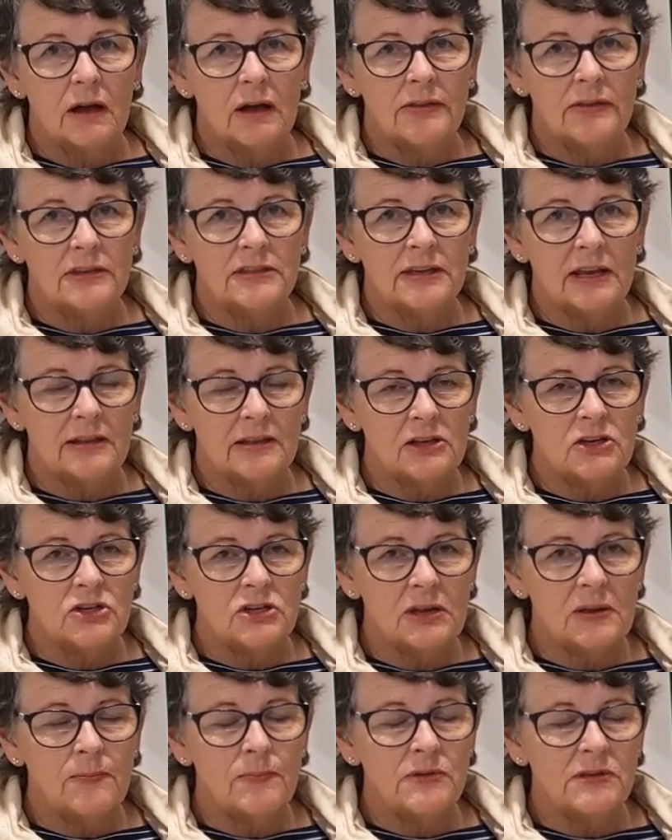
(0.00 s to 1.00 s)
on the sailing
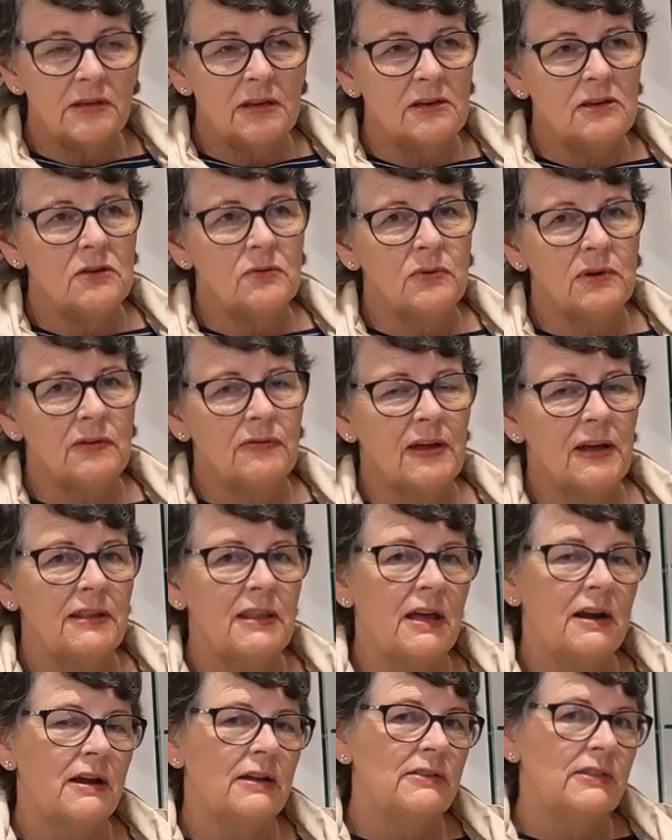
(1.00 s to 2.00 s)
ships, and you would have had
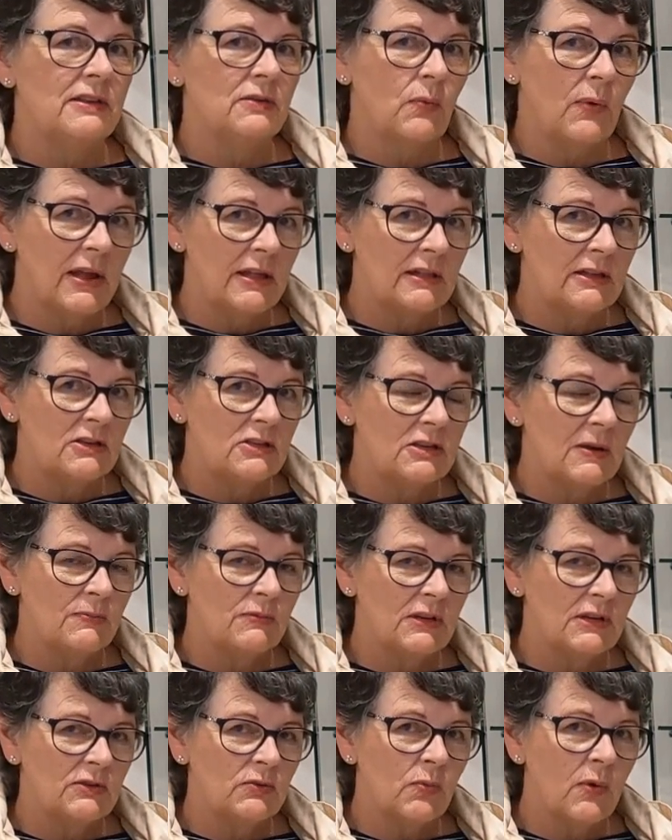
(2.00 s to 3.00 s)
that on the whaling
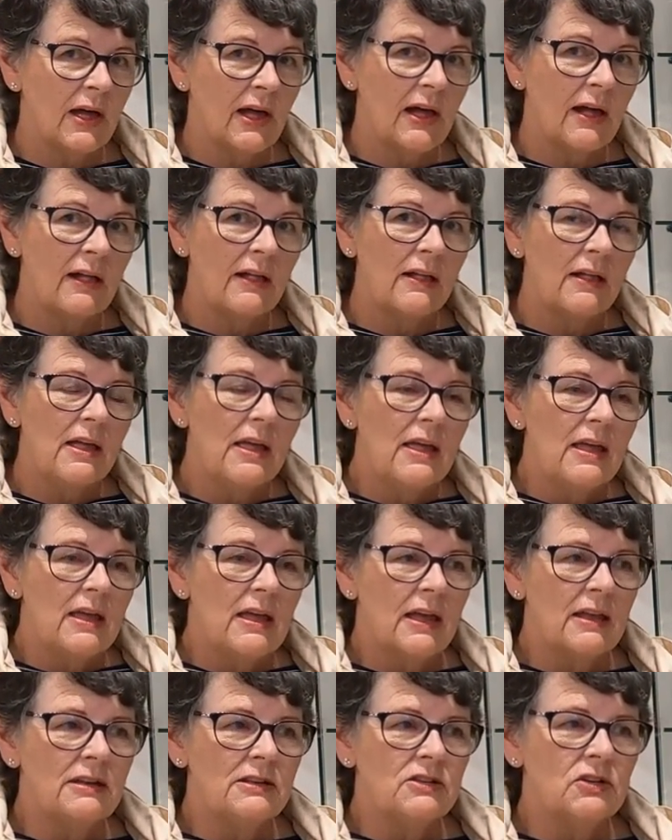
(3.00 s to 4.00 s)
ships as well.
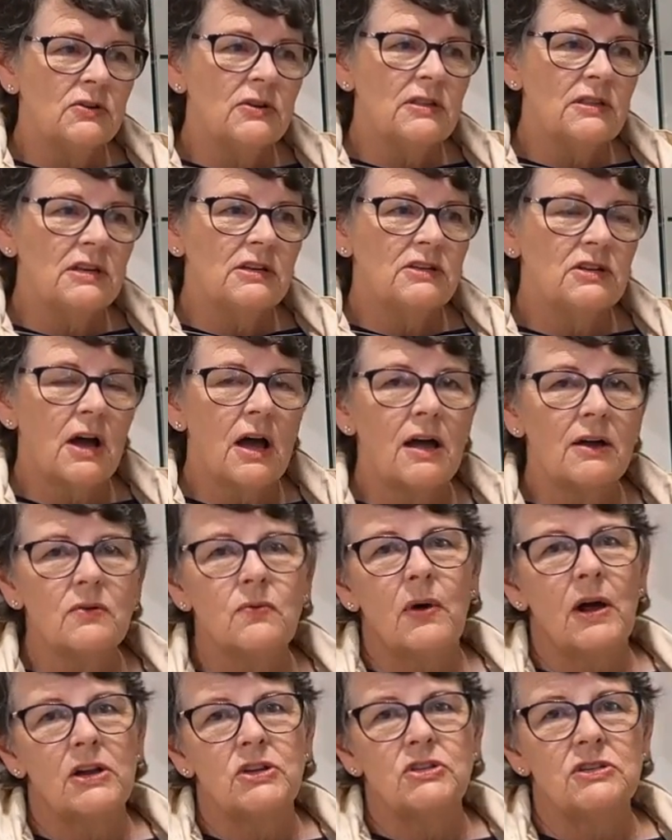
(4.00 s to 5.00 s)
And during the
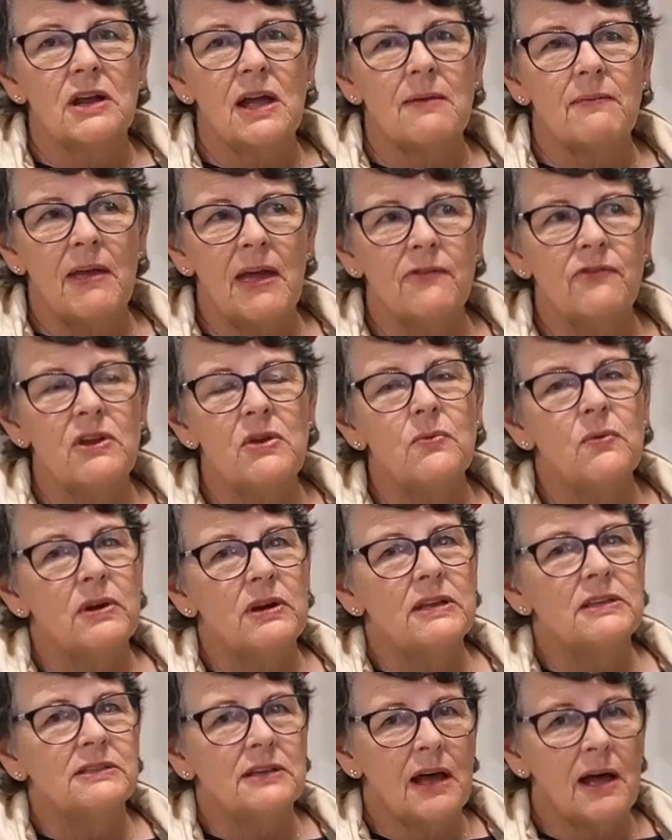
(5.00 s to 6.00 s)
dog watch time,
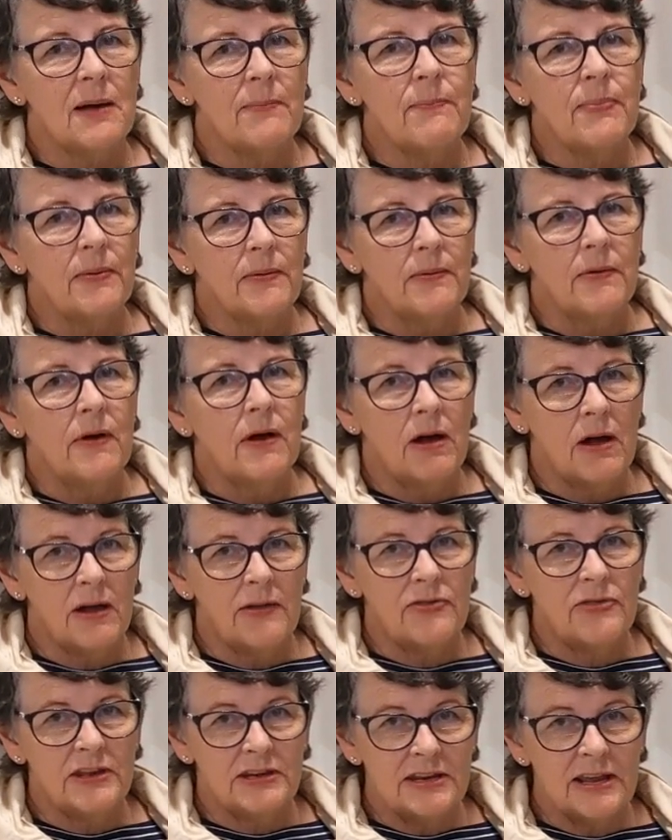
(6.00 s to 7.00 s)
everyone is up
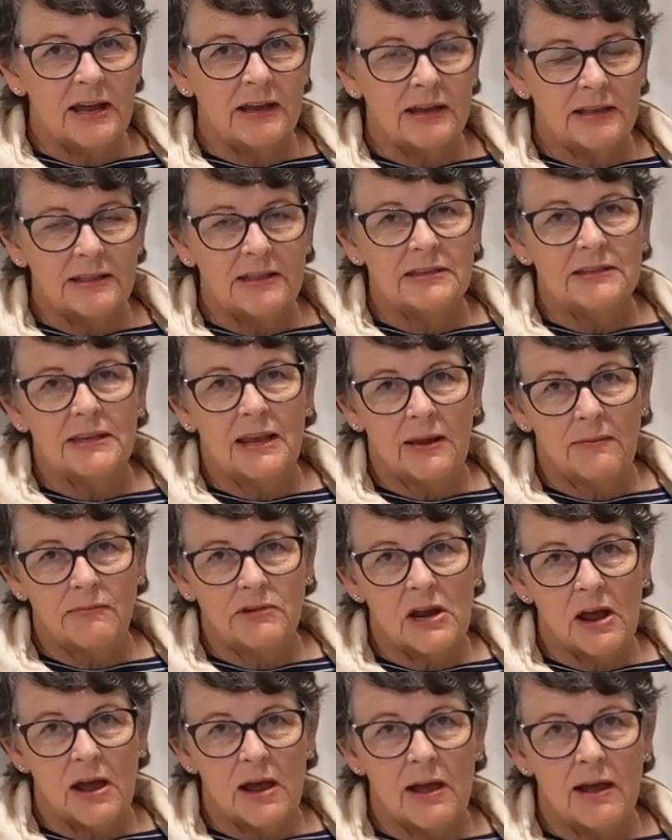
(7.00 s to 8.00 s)
on the deck at the same
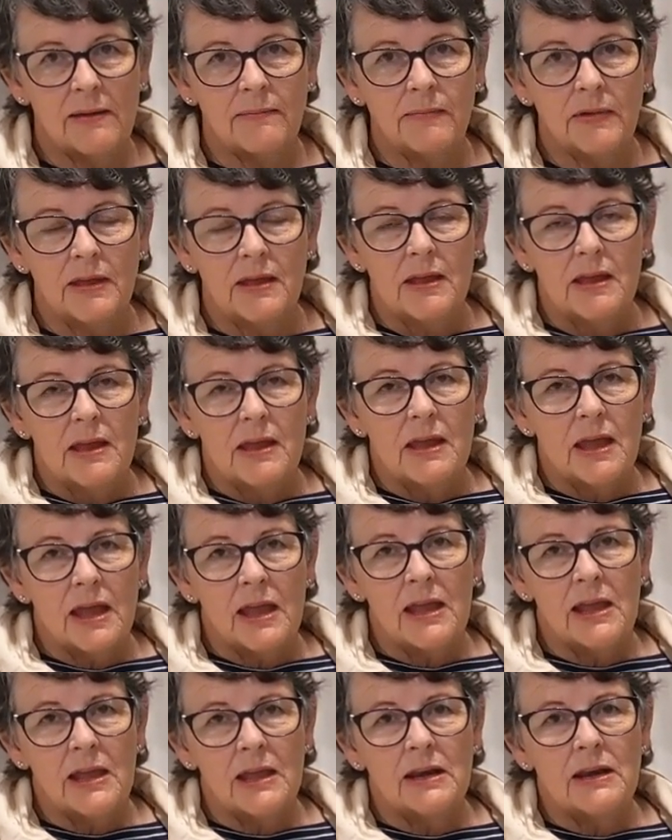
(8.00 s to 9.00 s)
time.
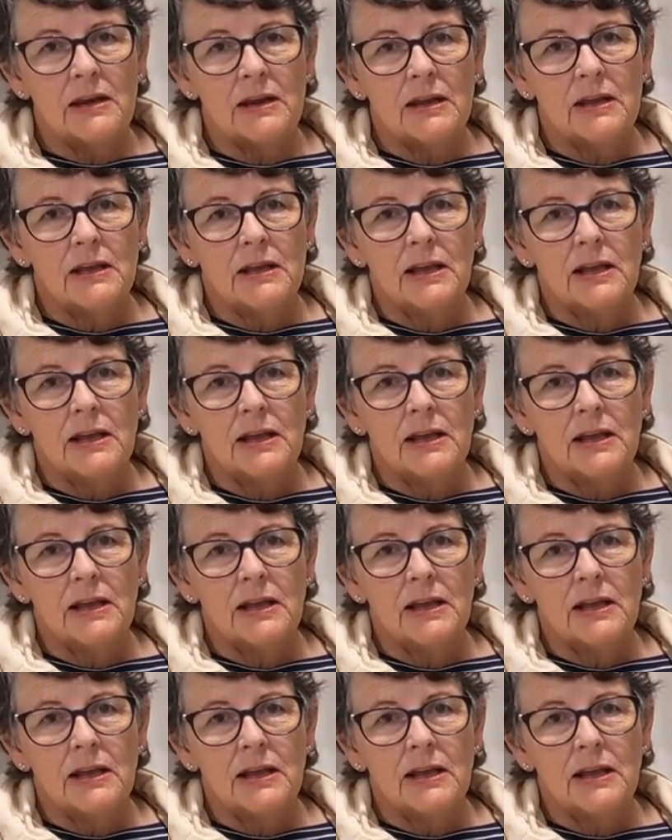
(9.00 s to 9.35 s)
And